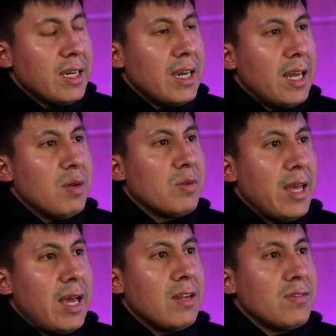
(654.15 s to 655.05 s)
and then with the
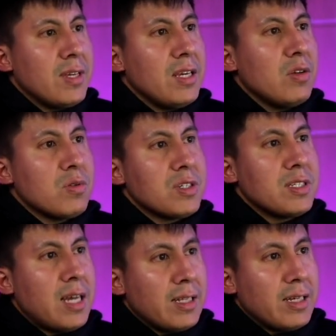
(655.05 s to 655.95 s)
N F T you
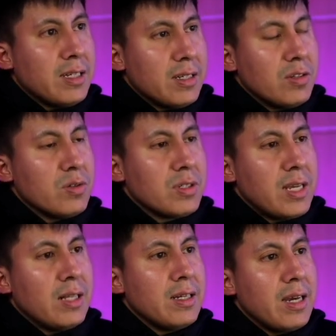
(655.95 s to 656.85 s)
sell it. You
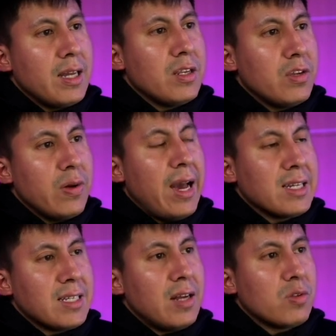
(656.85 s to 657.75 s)
sell it and then you
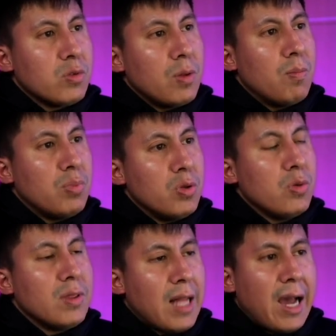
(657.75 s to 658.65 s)
exit out through the blue
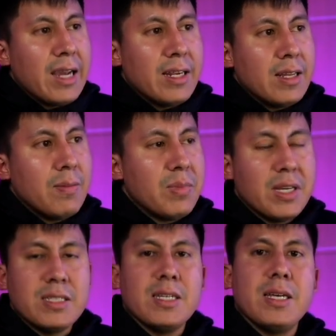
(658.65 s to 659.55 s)
line,
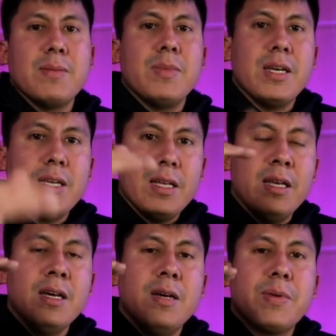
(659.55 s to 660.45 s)
because it, it, it
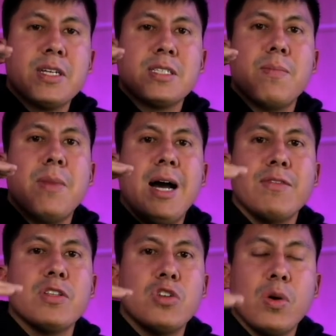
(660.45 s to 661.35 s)
because the
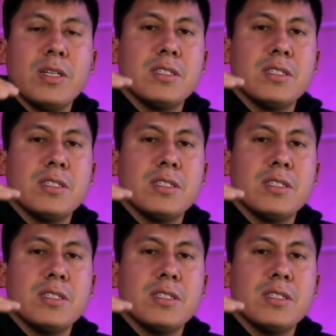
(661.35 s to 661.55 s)
Mavia token is the